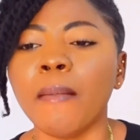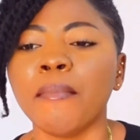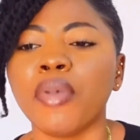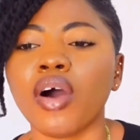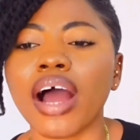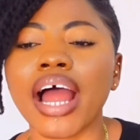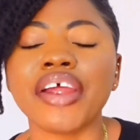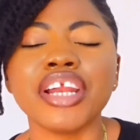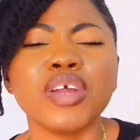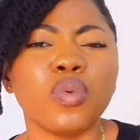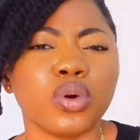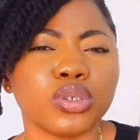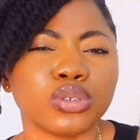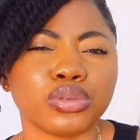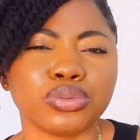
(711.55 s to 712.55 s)
but I really
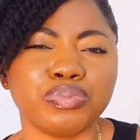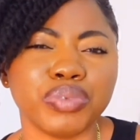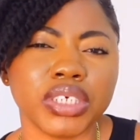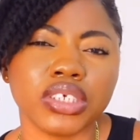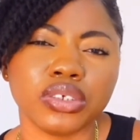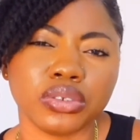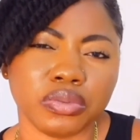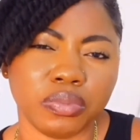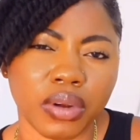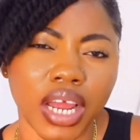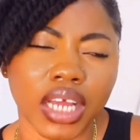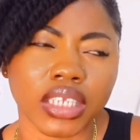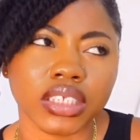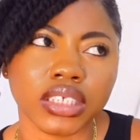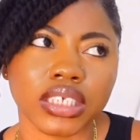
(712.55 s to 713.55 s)
want to pitch to
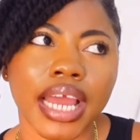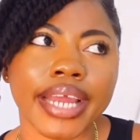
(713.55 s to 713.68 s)
brands.